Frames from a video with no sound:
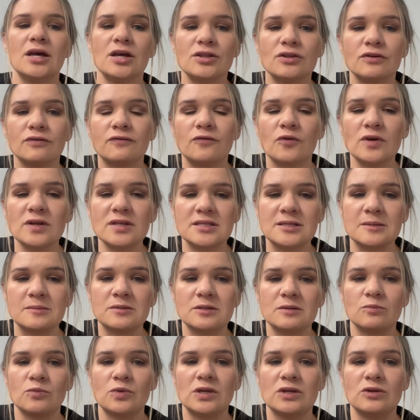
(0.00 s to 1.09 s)
The fourth
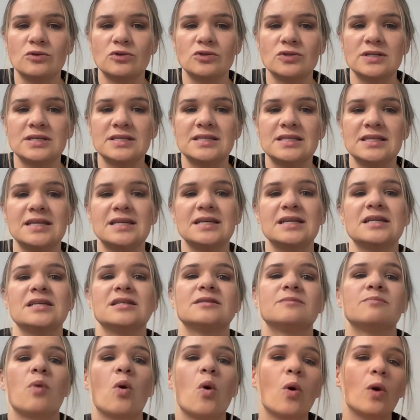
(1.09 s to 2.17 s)
symptom we usually see
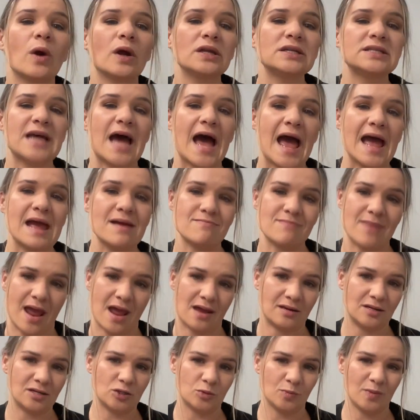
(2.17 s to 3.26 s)
is poor time
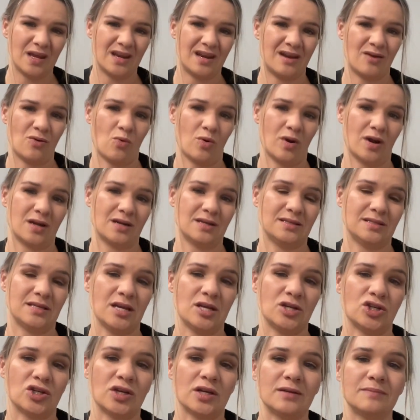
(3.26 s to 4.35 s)
management and
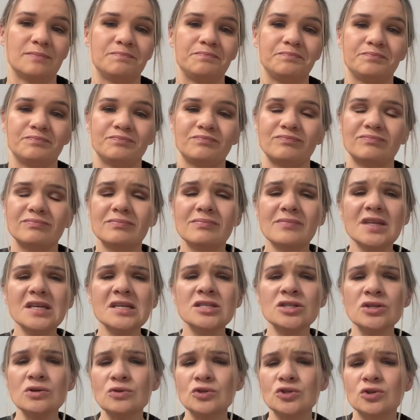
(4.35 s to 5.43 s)
organization.
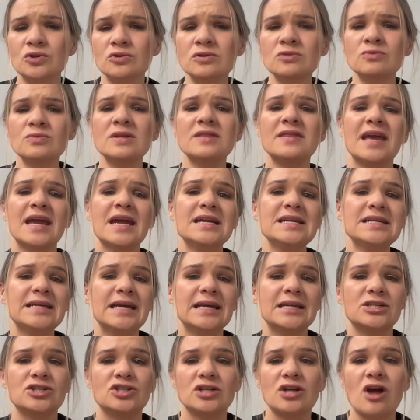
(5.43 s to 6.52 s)
So, children with
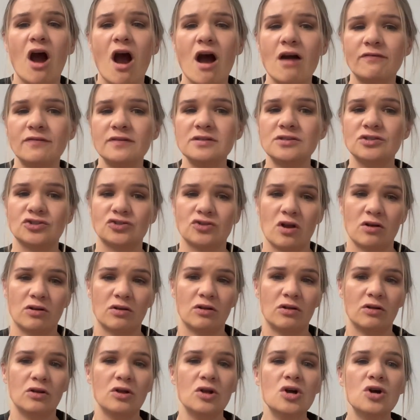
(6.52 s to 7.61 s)
ADHD often
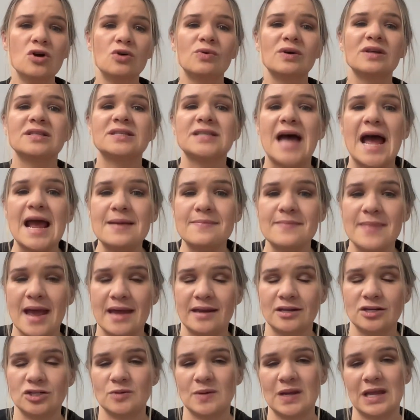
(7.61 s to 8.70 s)
struggle with time
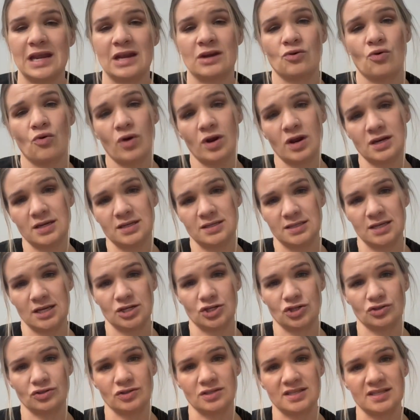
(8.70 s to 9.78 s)
management and
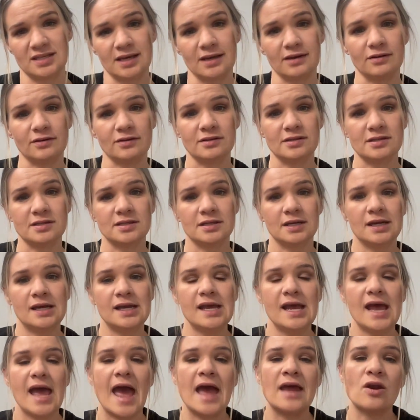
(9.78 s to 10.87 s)
organizational skills.
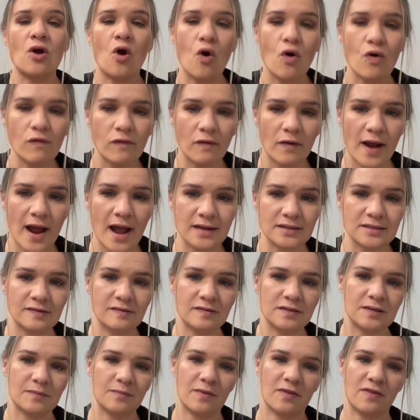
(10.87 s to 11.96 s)
An overactive
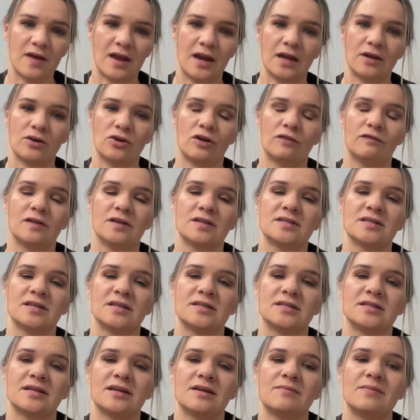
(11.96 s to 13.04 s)
sympathetic nervous
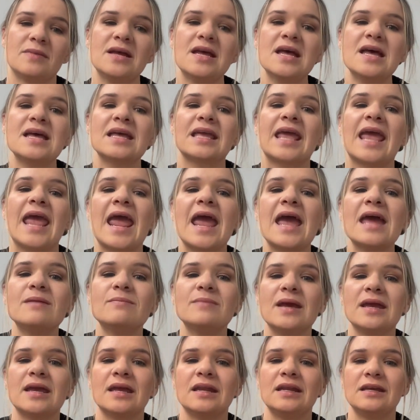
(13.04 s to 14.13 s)
system can
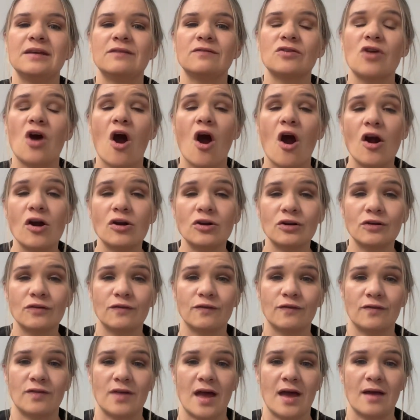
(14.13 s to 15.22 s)
make it even harder
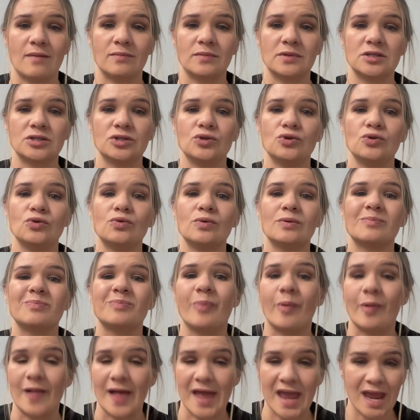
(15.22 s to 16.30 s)
for them to
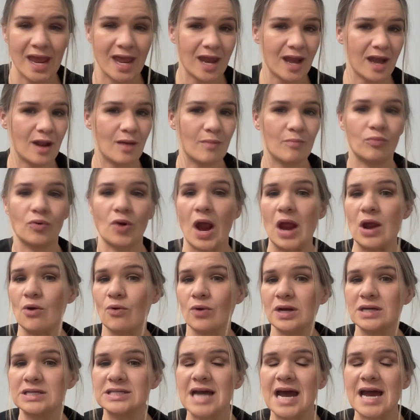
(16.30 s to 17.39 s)
plan,
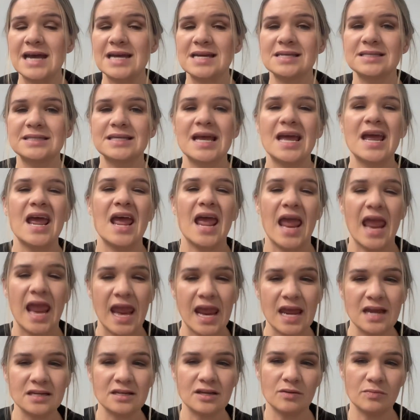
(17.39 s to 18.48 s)
prioritize,
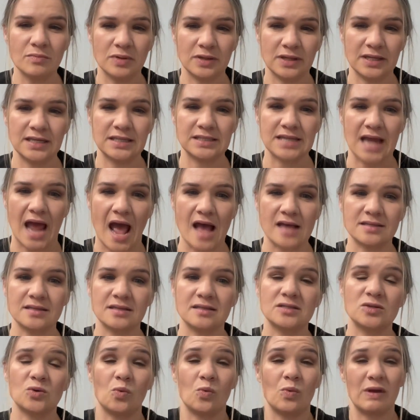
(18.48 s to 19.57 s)
and complete
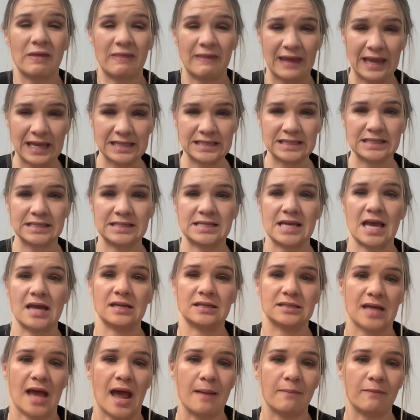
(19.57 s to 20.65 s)
tasks within
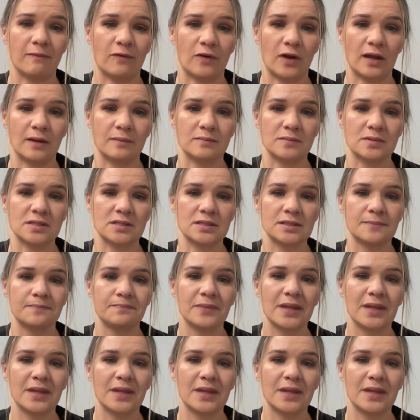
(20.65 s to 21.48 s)
set timeframes.